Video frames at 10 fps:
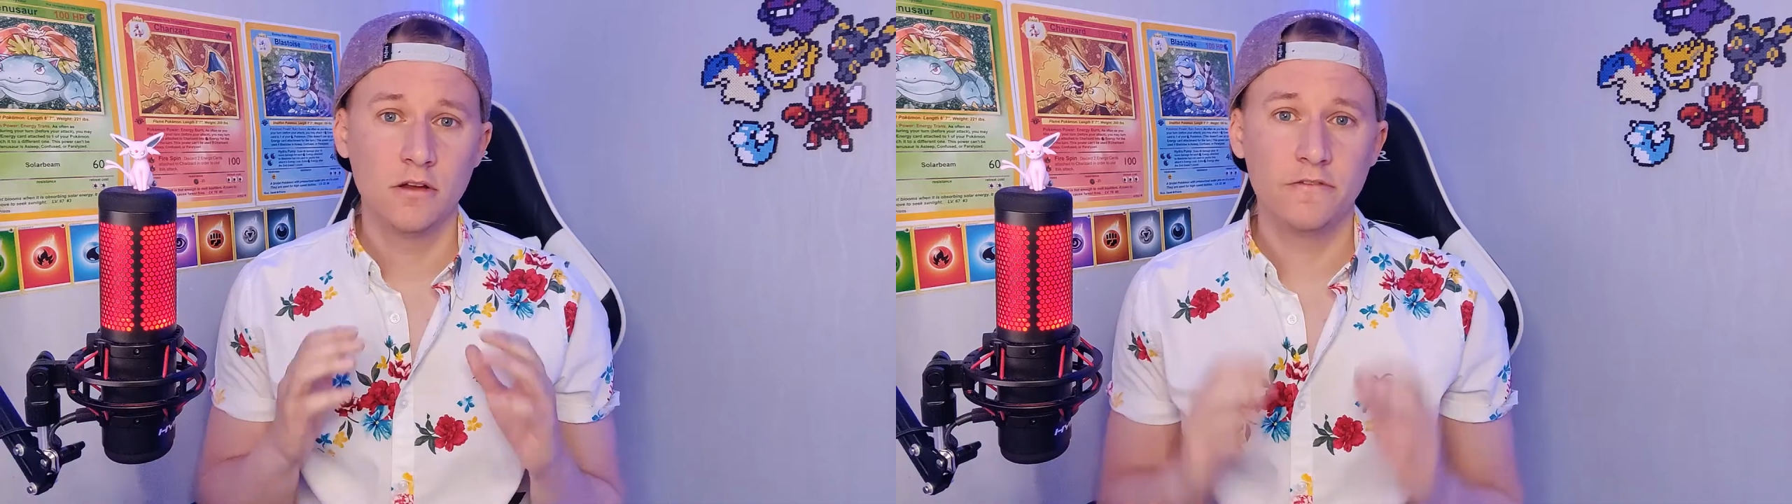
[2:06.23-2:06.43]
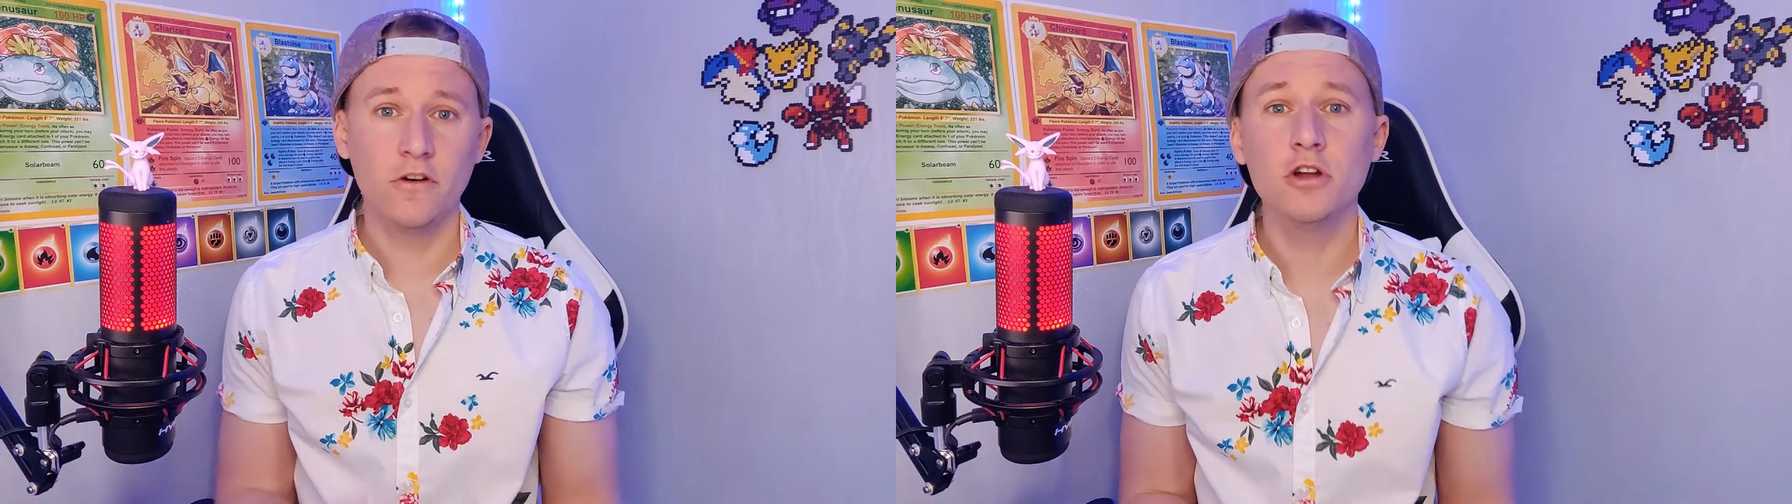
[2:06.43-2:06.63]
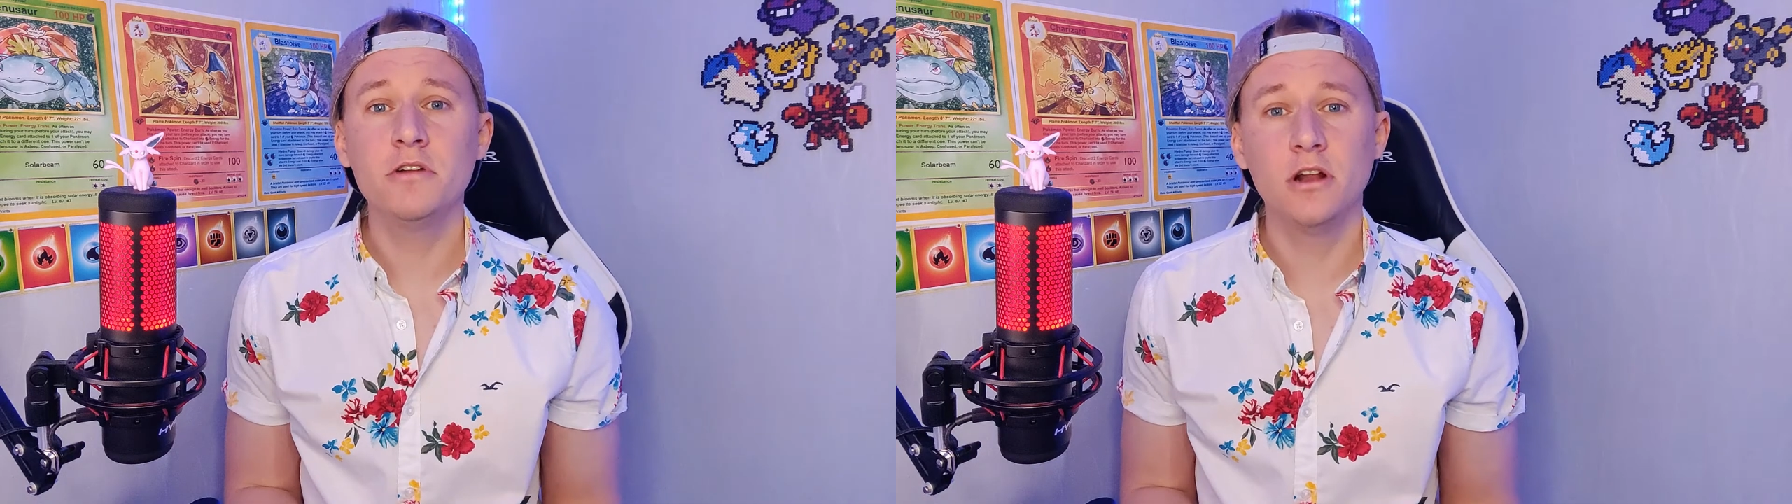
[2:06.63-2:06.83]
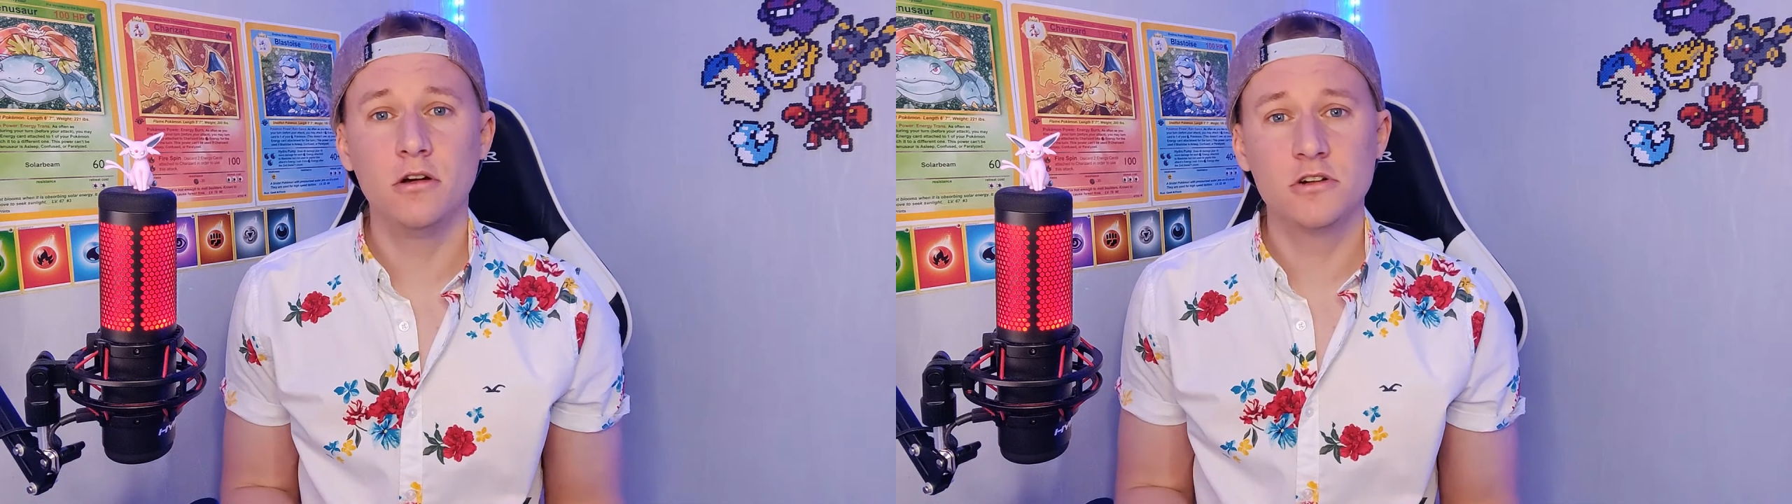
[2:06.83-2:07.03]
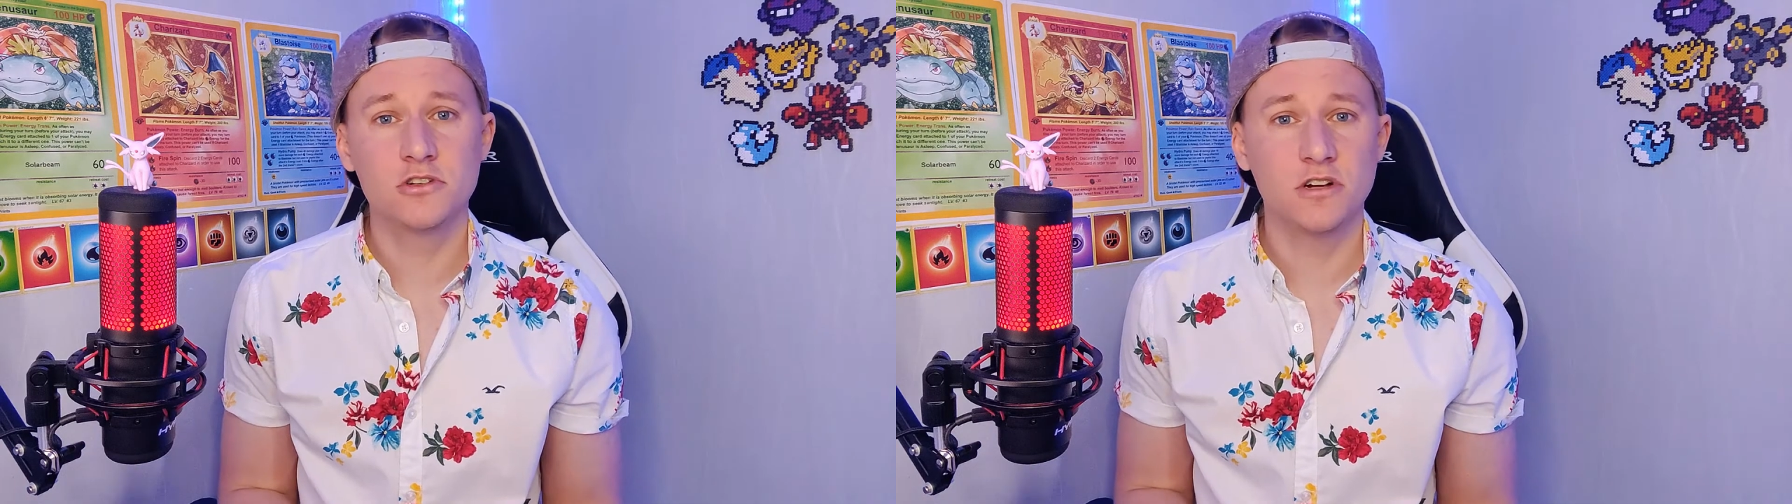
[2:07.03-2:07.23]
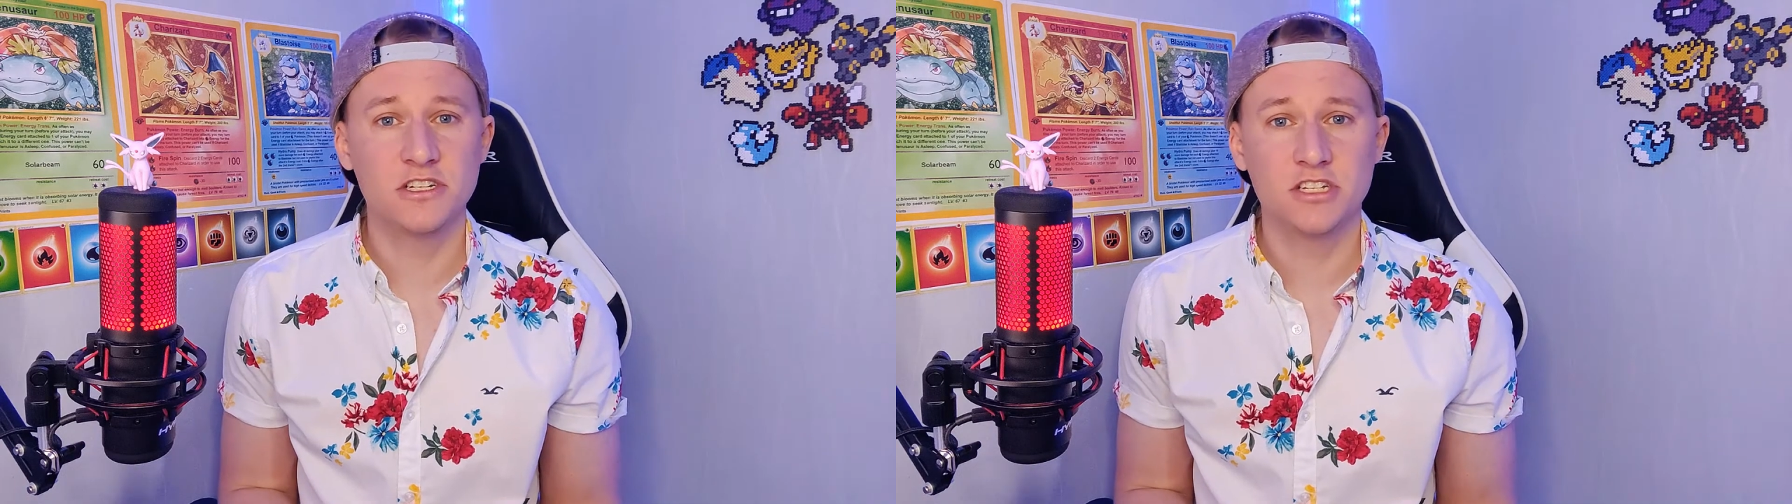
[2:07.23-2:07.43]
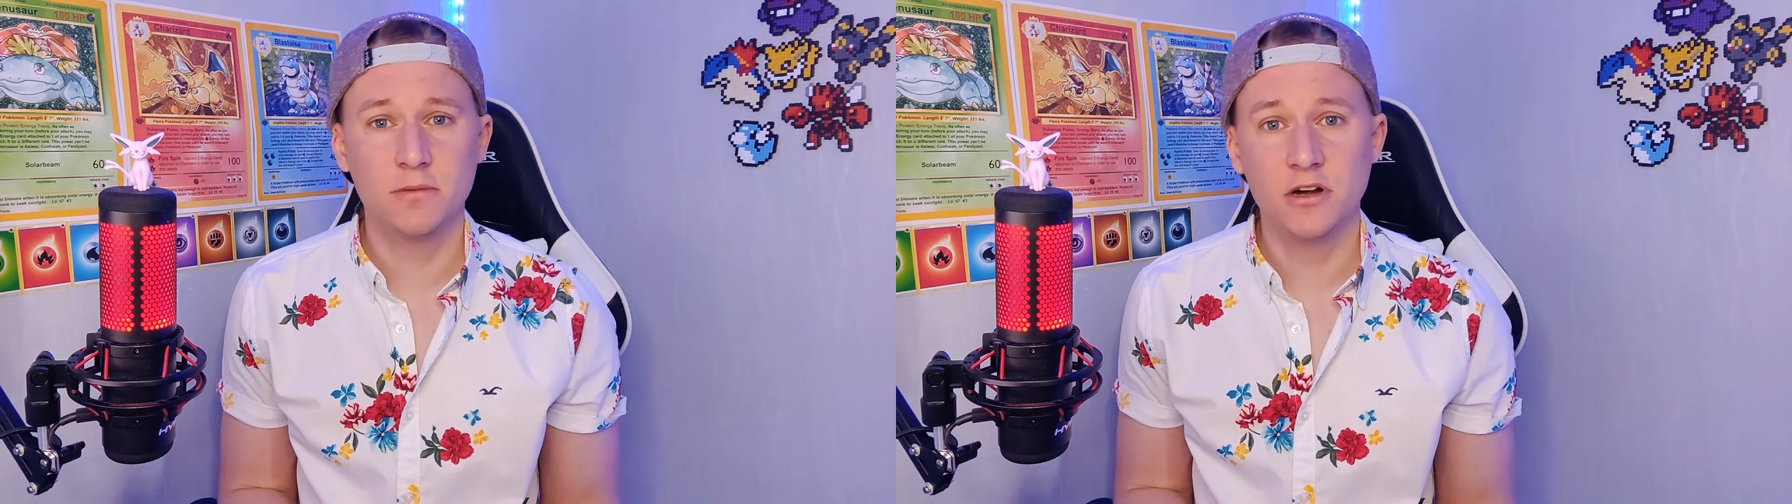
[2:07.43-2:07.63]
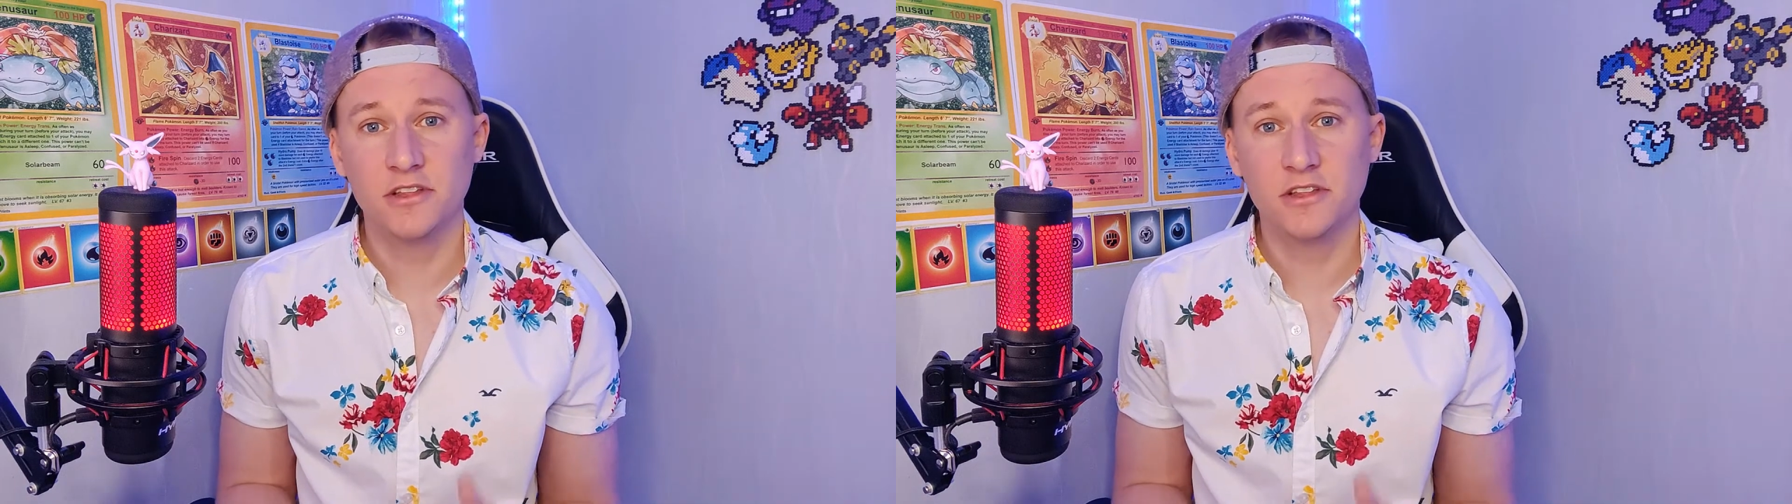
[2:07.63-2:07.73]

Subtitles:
Following a long dry summer,